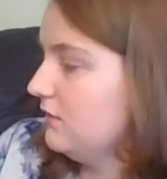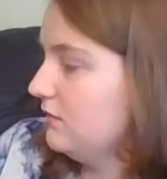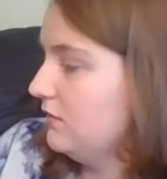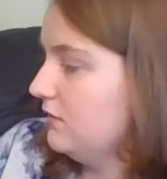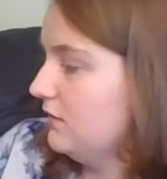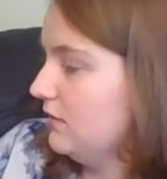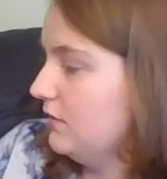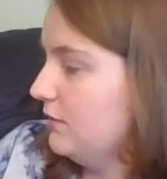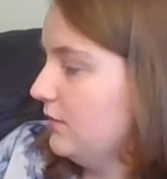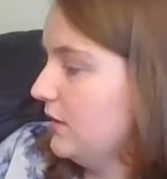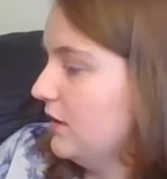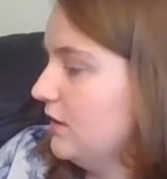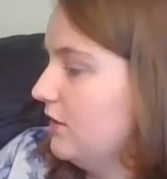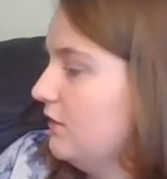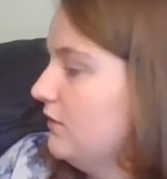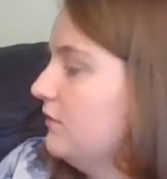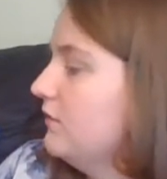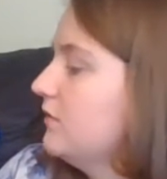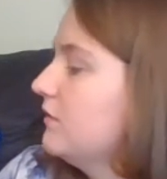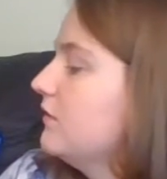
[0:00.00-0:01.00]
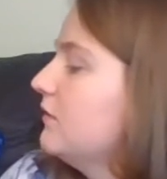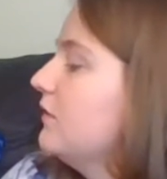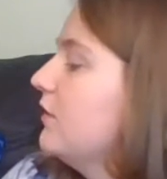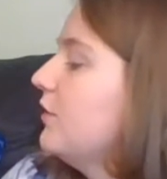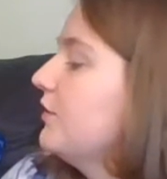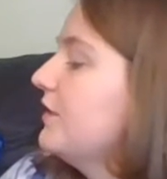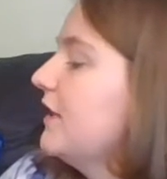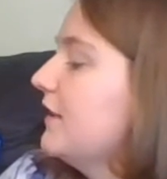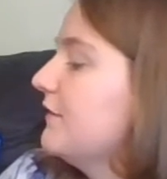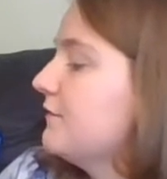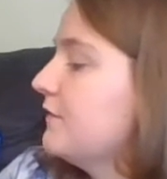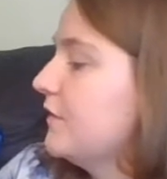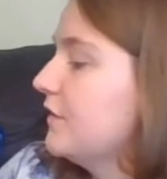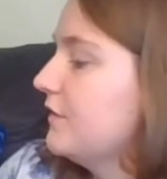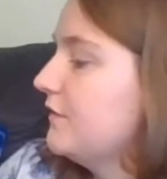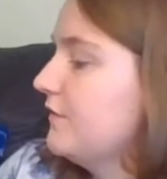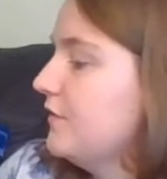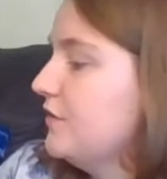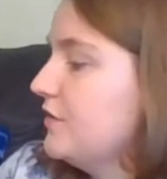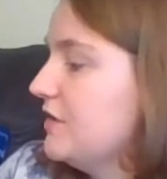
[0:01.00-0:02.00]
There we go. Hold that for
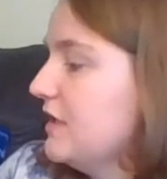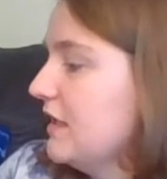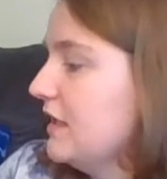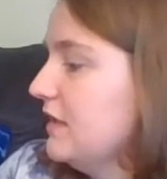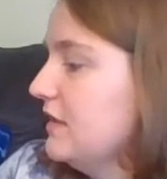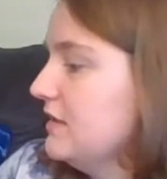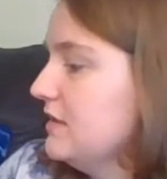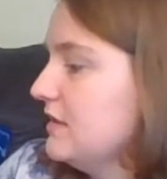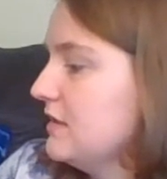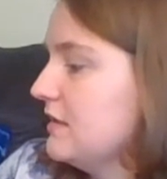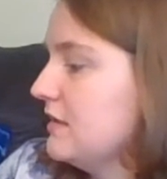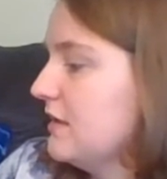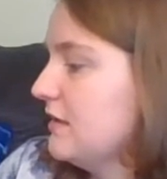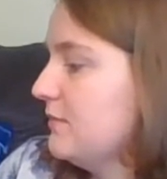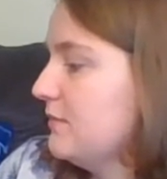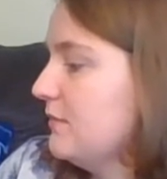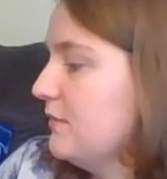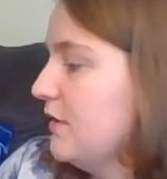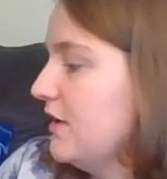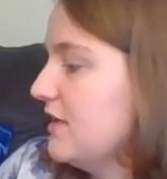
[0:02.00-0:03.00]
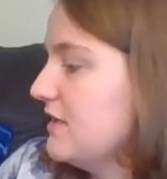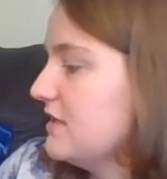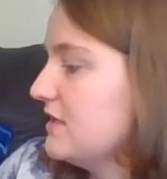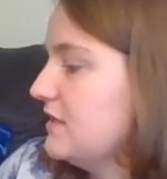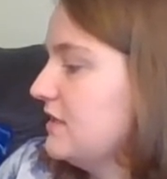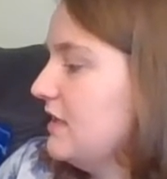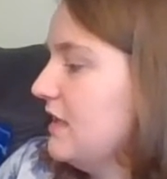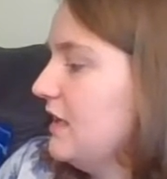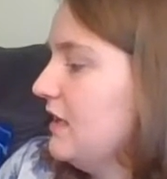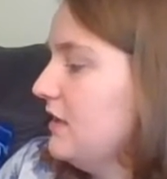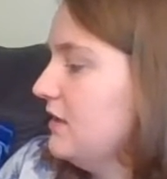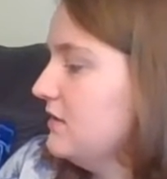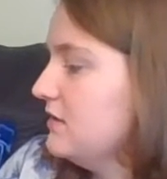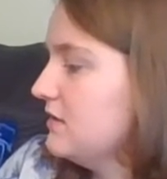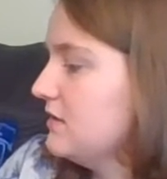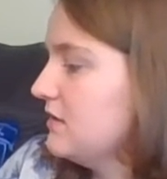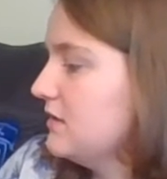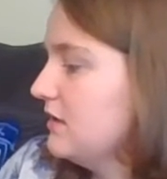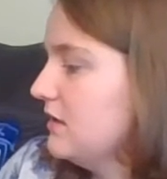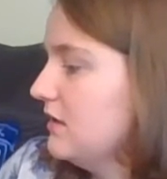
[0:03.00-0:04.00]
a few seconds, and that way it
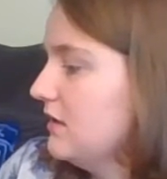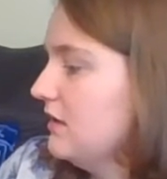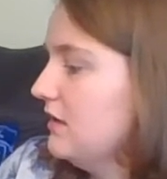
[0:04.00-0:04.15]
stays.